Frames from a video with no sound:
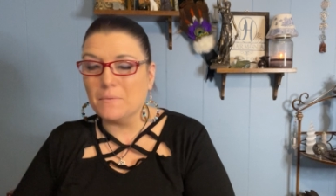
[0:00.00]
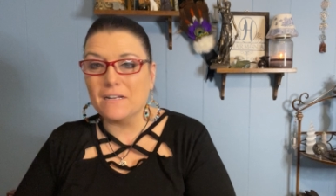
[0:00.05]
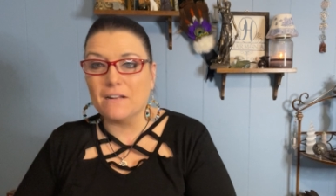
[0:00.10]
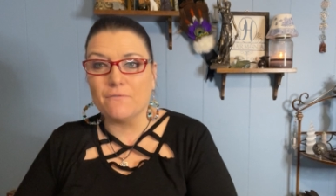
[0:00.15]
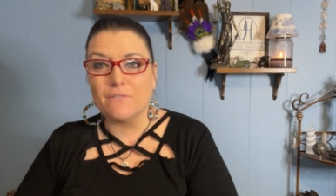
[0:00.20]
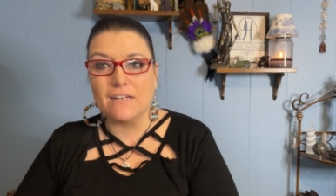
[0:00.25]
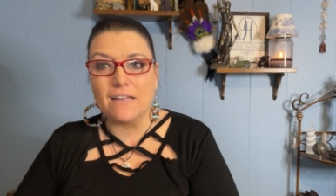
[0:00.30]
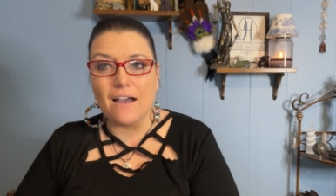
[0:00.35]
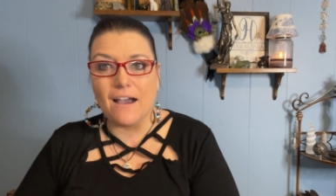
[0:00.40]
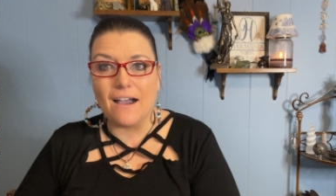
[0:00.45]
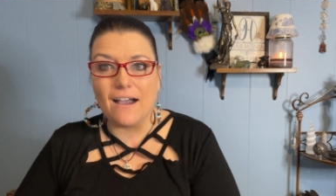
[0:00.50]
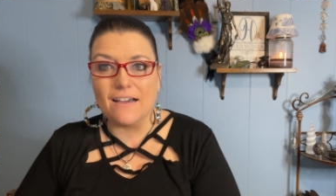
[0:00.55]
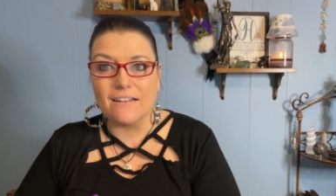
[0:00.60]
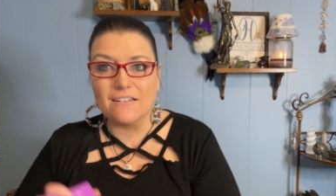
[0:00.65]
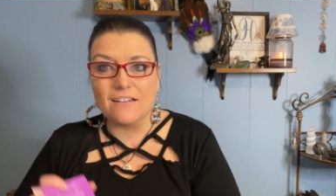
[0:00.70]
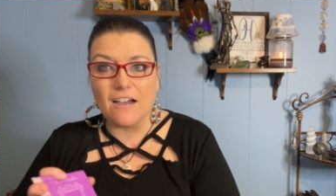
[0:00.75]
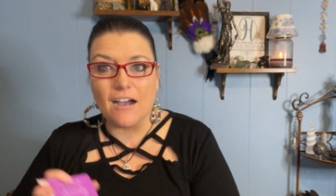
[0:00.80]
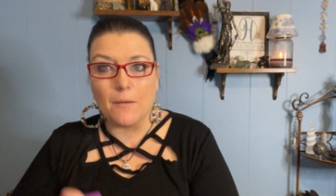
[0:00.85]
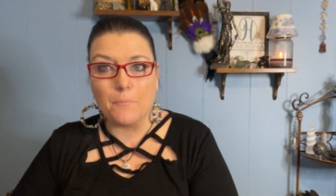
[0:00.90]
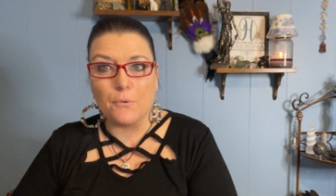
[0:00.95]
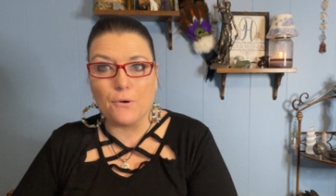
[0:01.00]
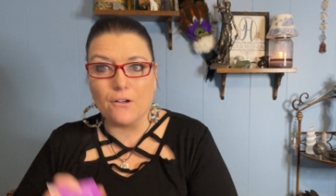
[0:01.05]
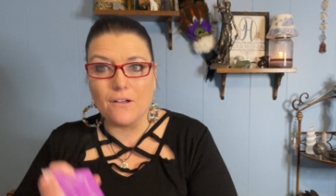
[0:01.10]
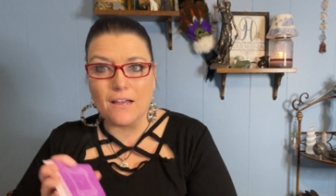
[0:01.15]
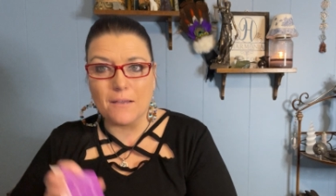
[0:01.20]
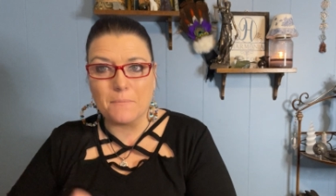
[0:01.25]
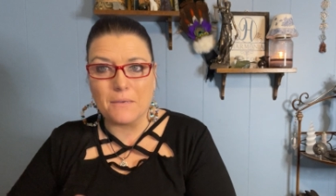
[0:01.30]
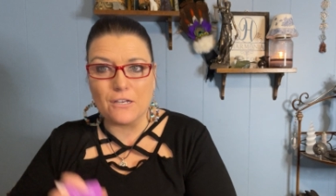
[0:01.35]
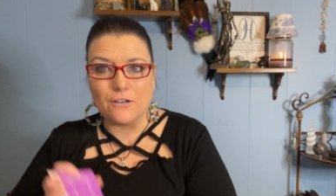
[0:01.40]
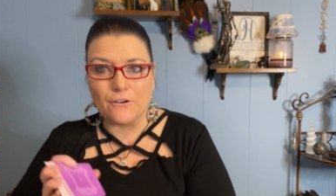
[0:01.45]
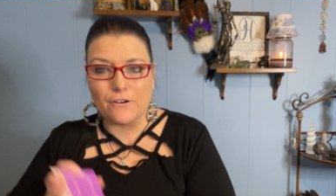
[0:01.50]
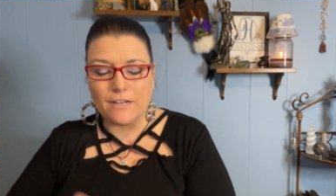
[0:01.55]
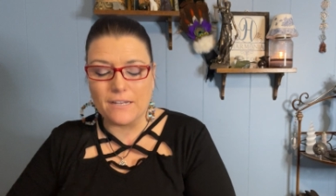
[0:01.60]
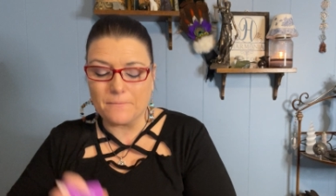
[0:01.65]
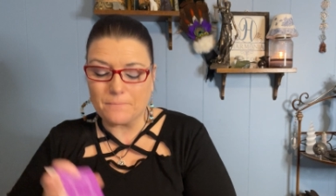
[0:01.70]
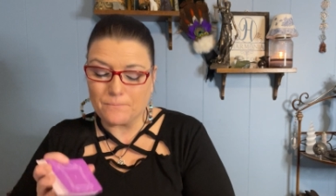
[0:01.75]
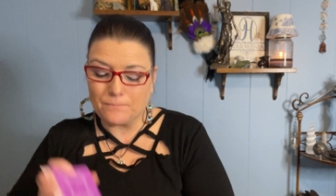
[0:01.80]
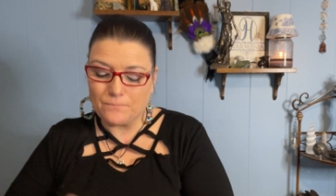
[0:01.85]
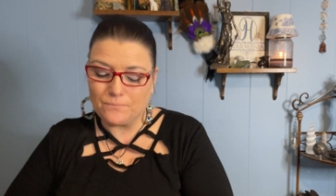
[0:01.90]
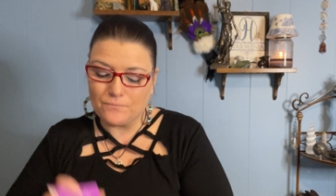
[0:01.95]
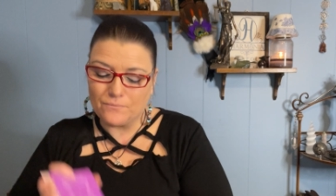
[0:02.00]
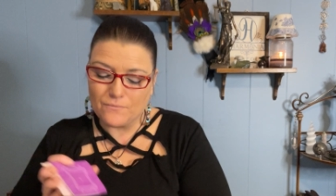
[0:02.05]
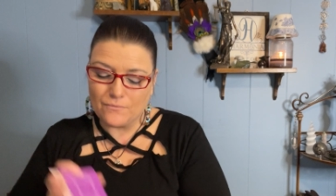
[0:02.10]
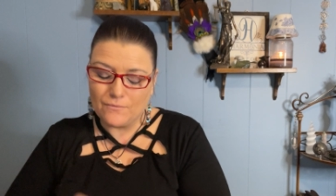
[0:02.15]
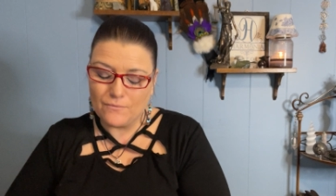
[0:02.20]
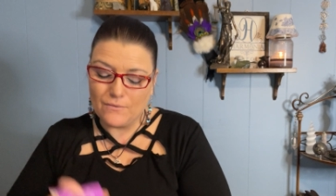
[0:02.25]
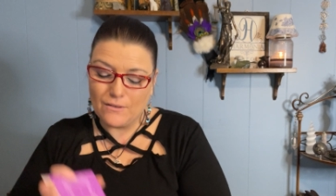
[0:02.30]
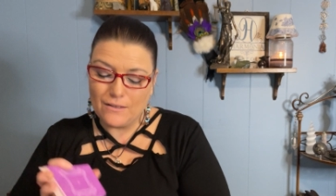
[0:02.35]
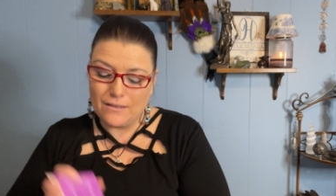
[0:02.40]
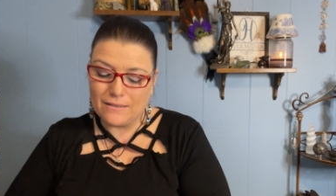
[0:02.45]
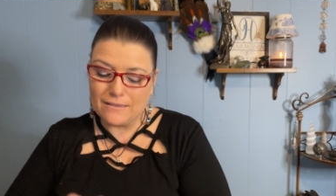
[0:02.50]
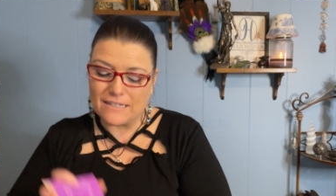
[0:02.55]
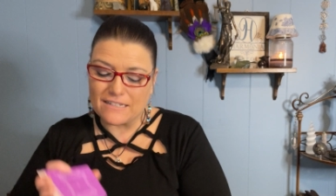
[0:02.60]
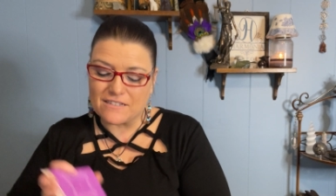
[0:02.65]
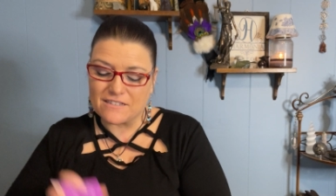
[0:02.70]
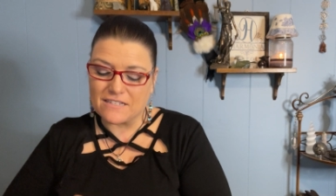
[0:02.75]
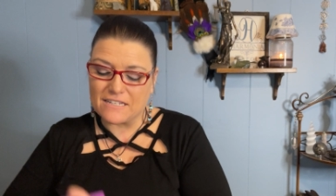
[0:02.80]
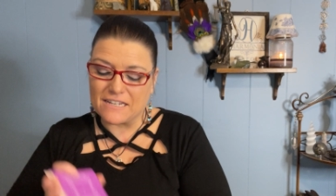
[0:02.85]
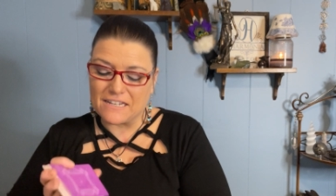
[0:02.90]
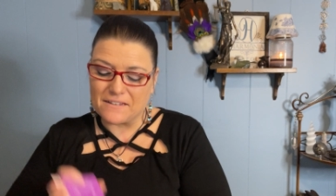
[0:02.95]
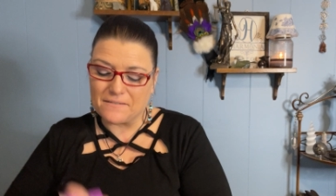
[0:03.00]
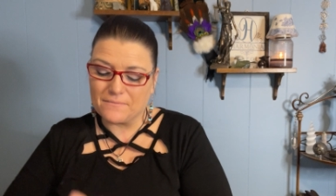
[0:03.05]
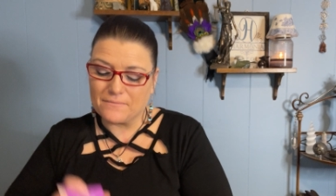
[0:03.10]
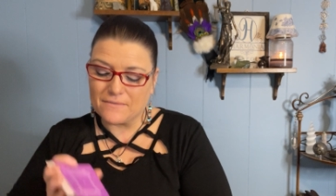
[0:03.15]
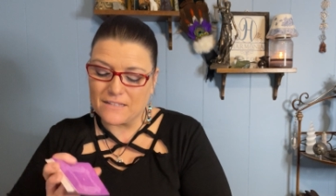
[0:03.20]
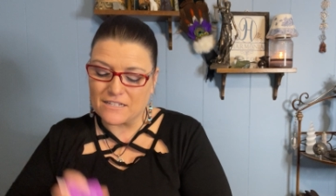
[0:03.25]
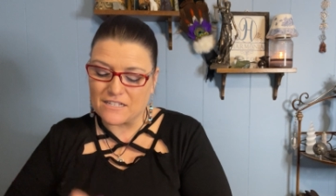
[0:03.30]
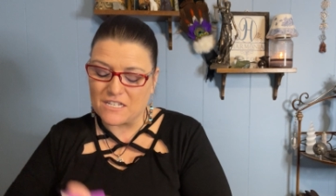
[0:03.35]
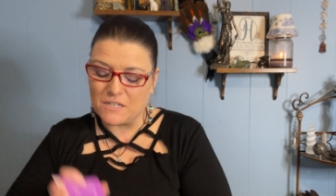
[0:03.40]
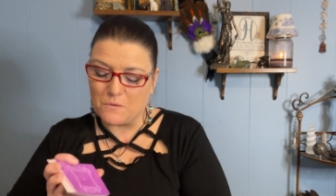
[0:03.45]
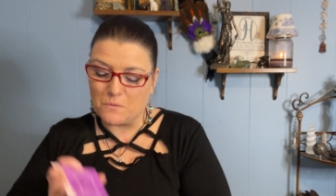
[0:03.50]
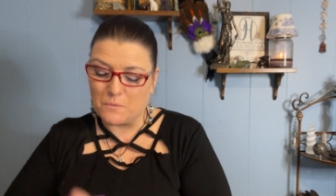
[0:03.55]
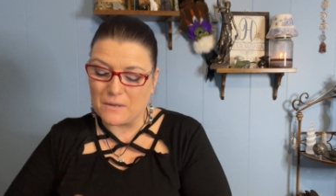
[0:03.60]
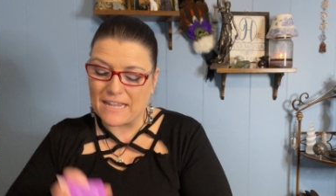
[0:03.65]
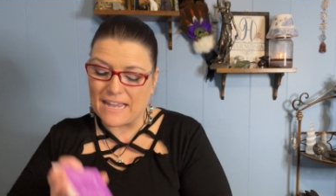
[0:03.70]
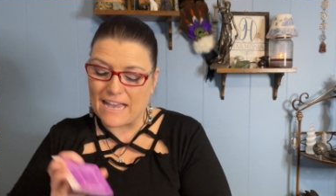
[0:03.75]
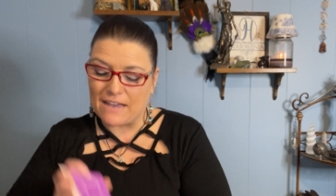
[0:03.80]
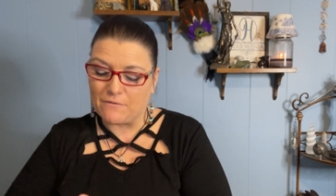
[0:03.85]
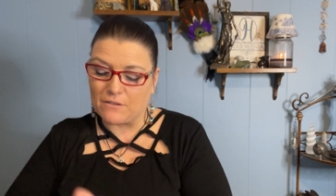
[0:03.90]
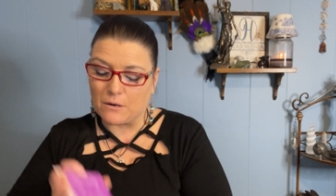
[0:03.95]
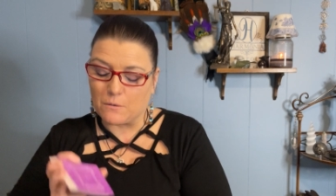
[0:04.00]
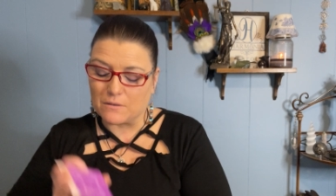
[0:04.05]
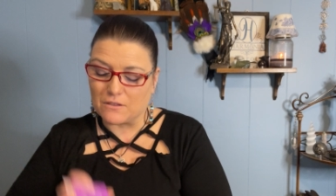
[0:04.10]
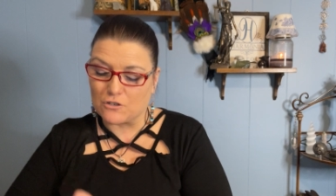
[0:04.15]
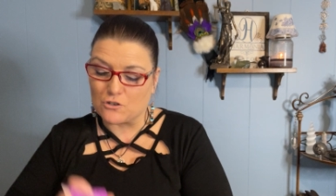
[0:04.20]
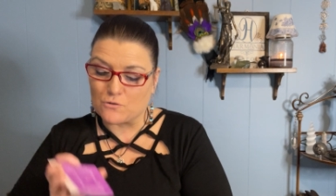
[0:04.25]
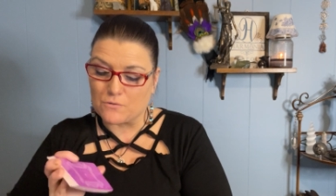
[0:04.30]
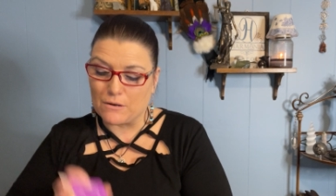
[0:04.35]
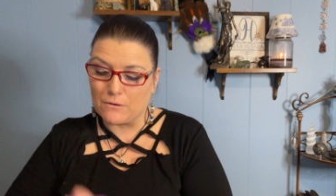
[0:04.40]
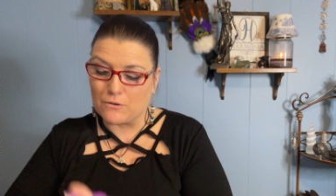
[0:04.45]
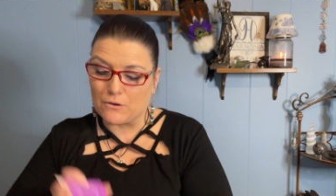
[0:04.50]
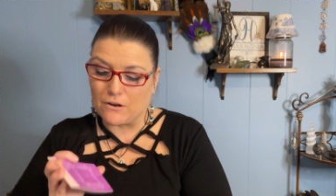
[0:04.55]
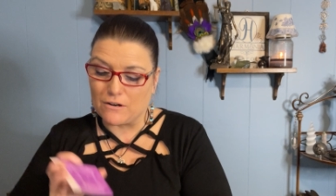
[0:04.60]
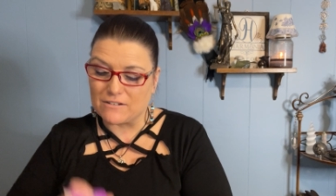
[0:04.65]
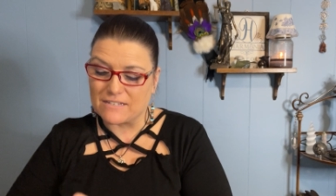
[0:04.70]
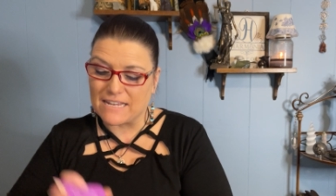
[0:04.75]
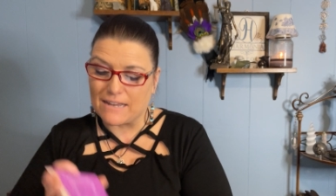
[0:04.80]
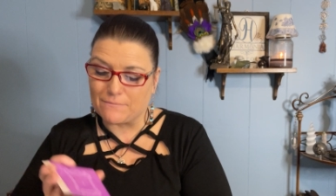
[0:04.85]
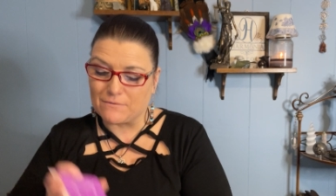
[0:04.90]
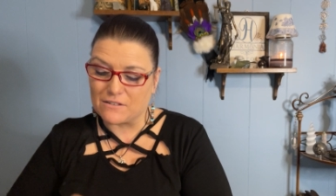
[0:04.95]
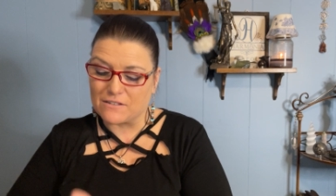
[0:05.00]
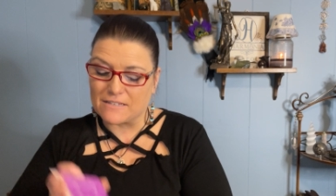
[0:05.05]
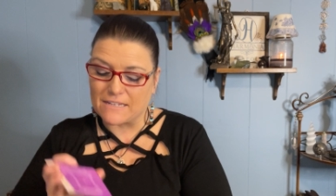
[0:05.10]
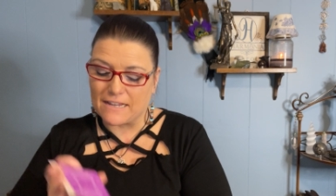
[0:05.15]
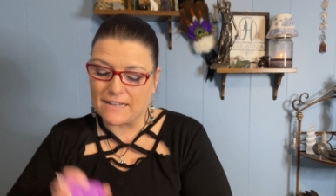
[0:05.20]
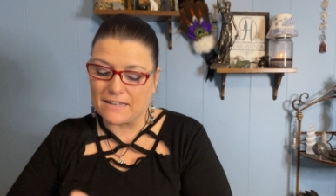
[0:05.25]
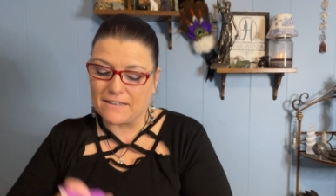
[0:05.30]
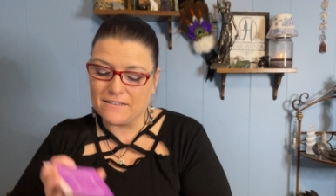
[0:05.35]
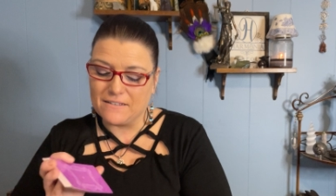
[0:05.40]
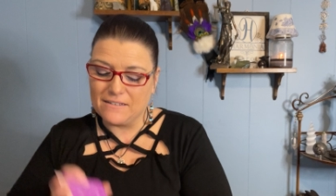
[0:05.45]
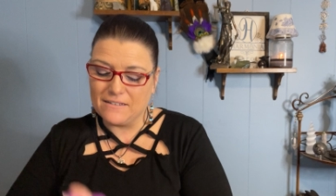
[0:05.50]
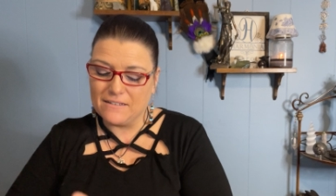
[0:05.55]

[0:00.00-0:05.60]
bit of an odd couple, I'm hearing. Let's see. Let's see what we have here, what the tarot cards have to say.